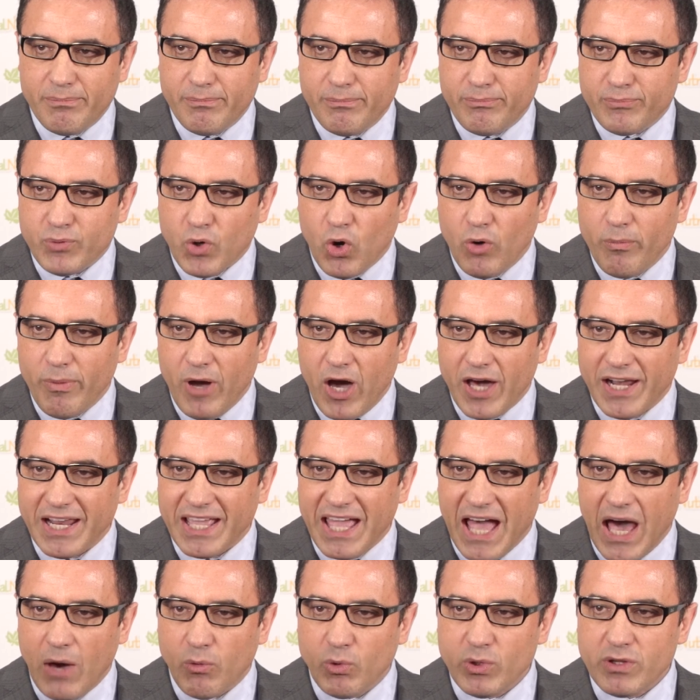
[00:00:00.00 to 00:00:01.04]
probiotic
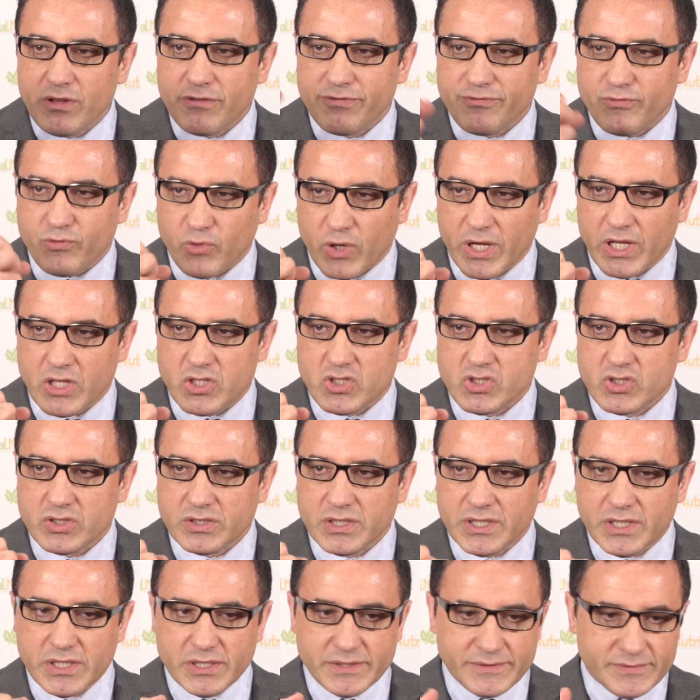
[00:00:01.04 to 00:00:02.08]
out of the fridge
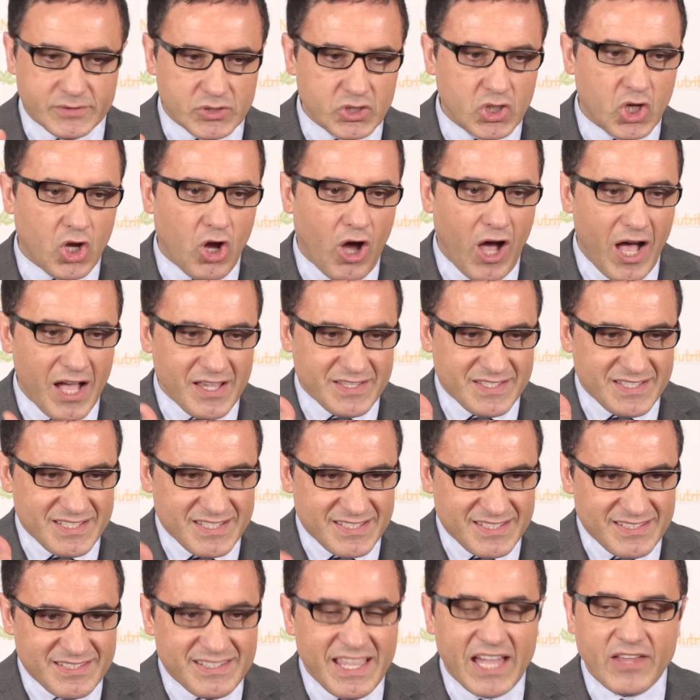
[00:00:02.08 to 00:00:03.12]

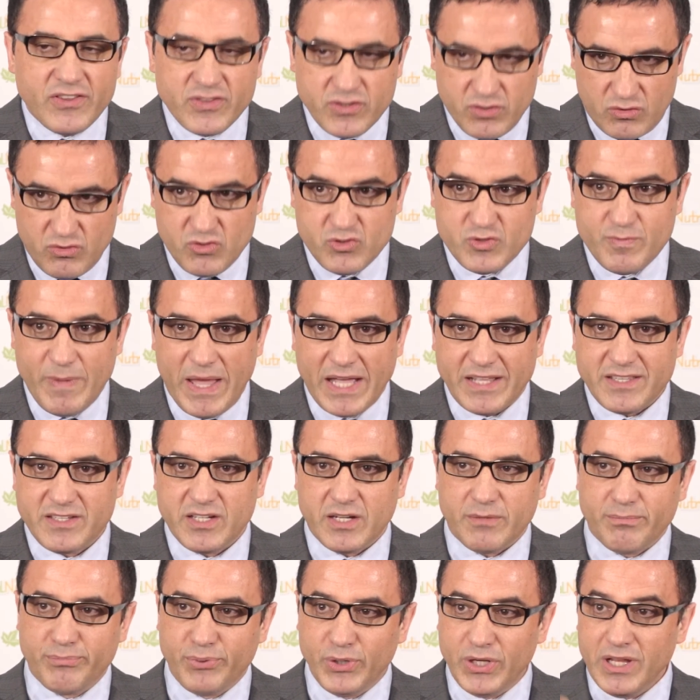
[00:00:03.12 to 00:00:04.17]
causes death to those
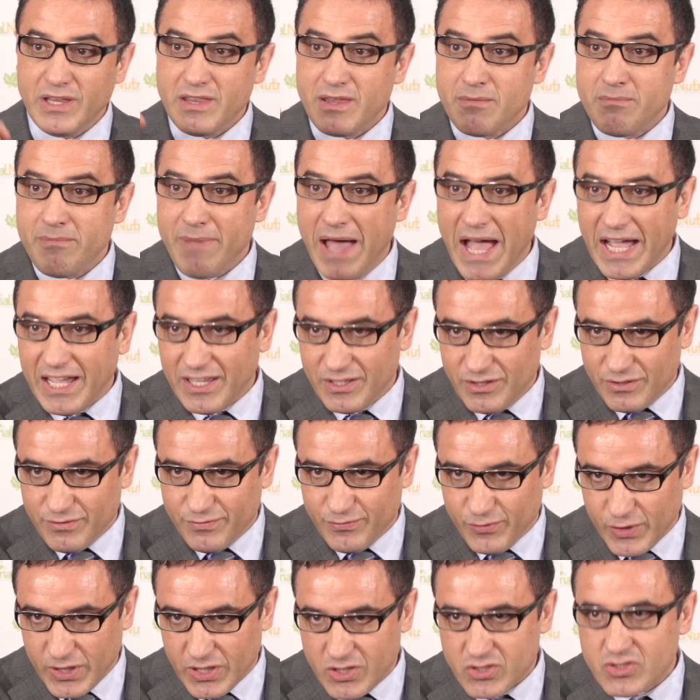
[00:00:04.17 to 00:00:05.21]
bacteria. Putting them back in the
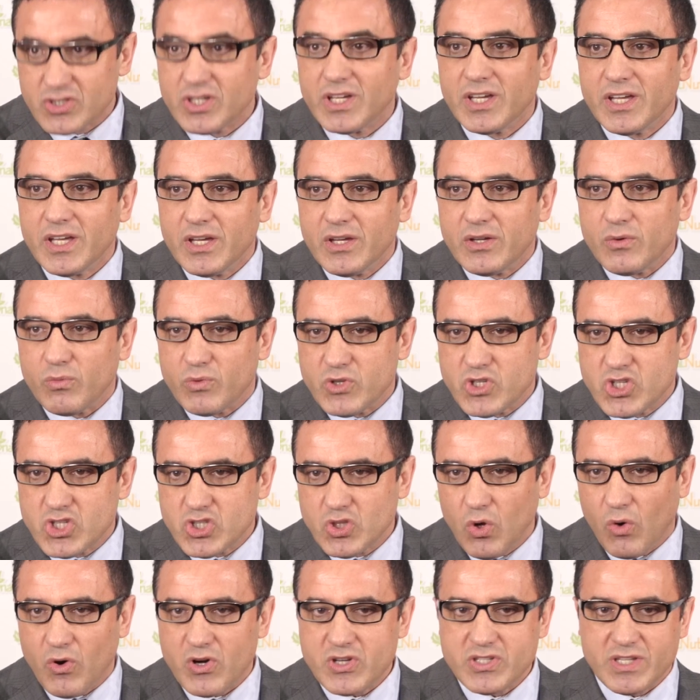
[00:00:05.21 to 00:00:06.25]
fridge
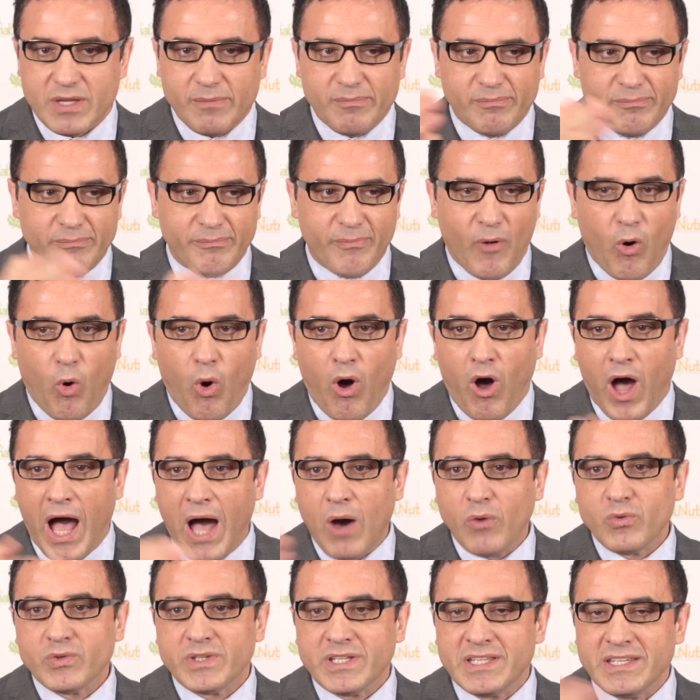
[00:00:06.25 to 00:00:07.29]
restores it.
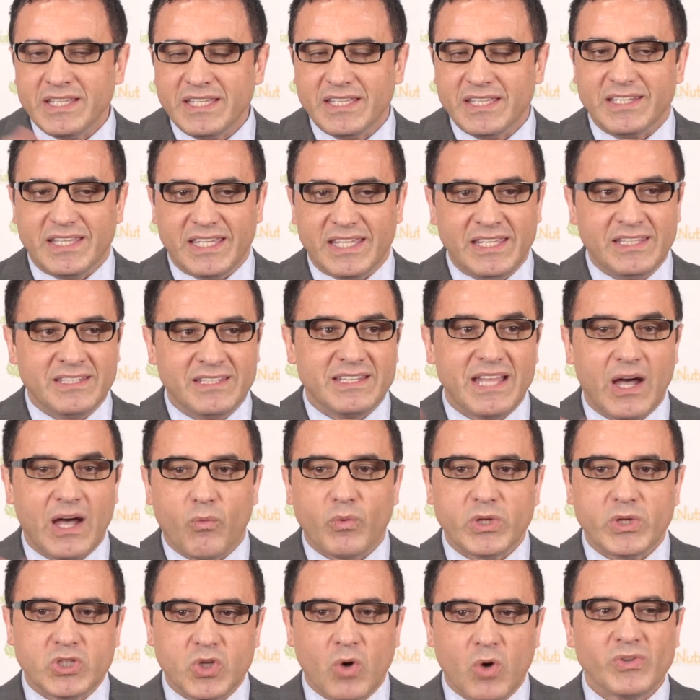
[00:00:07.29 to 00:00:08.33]
Out and in now,
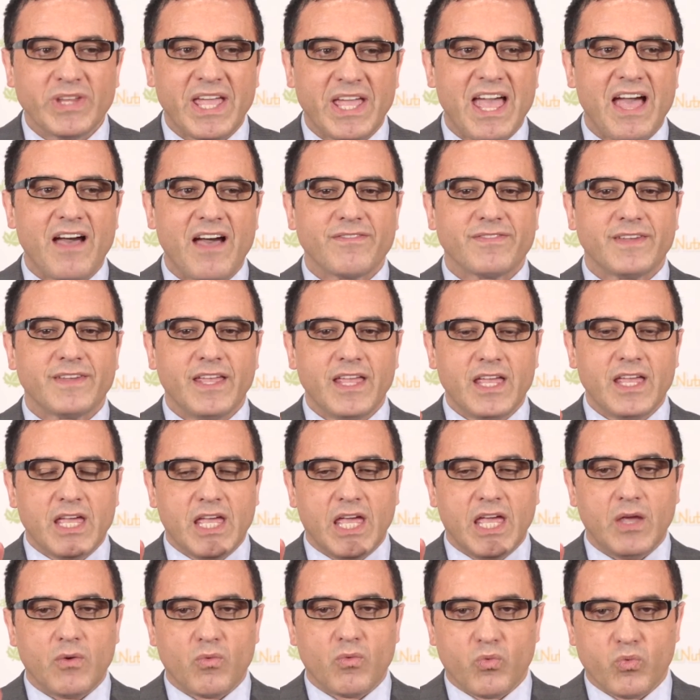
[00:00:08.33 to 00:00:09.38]
we don't have
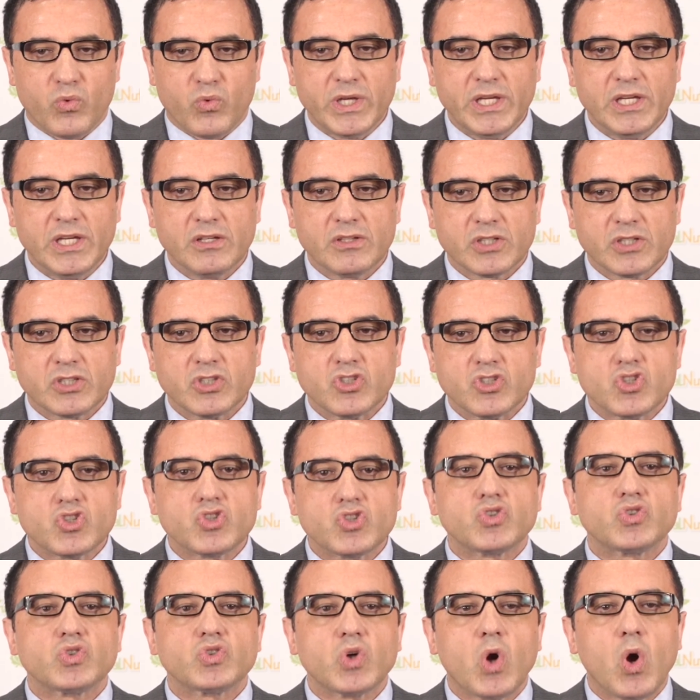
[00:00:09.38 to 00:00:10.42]
a real
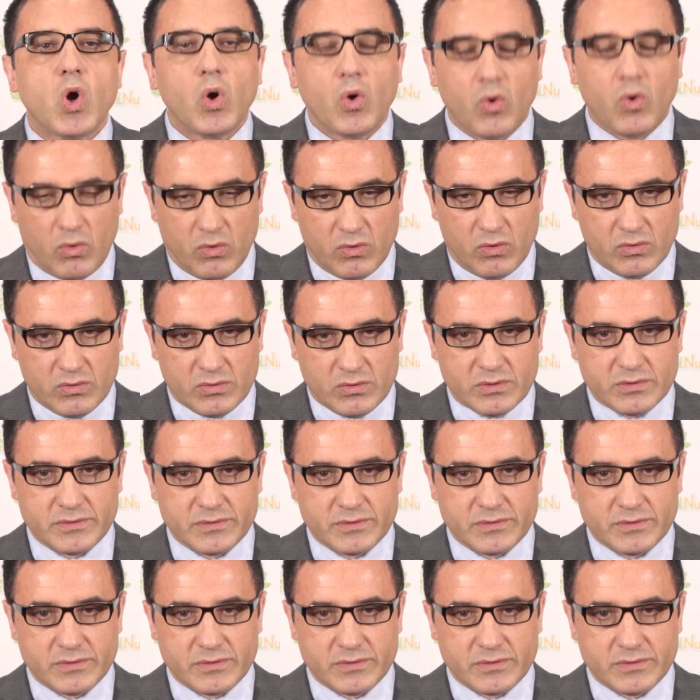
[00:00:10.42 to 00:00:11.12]
control